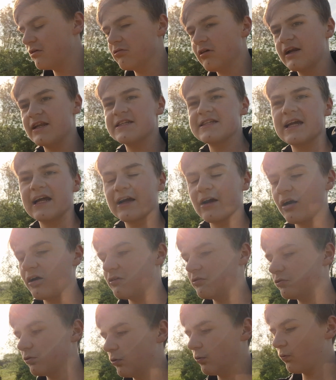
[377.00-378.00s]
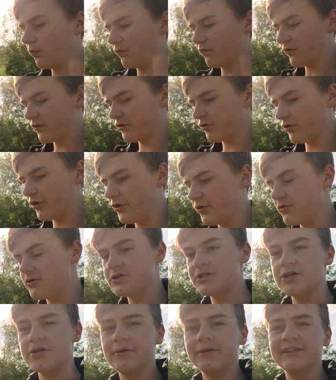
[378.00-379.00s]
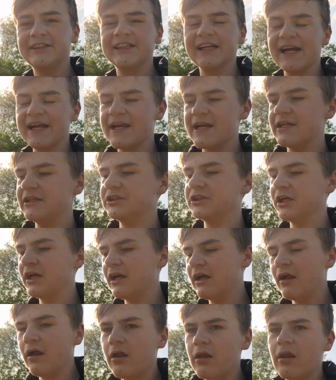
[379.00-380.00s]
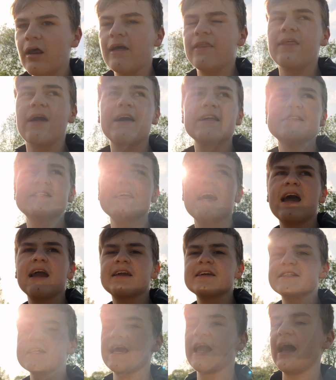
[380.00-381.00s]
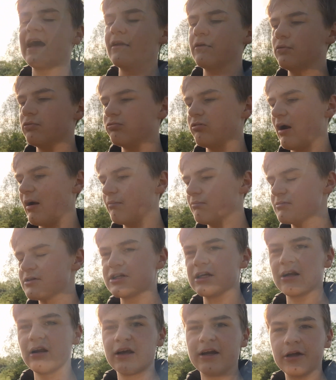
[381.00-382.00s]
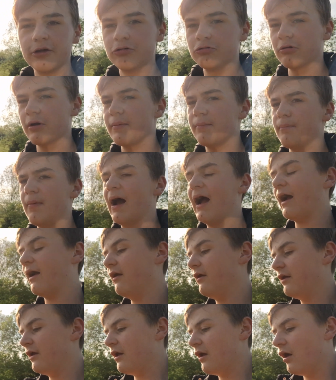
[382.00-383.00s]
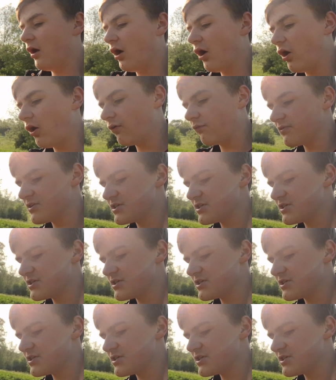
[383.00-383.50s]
ready, set, go for all of the crew to change like that set, because they had all ramps and like a grip mat on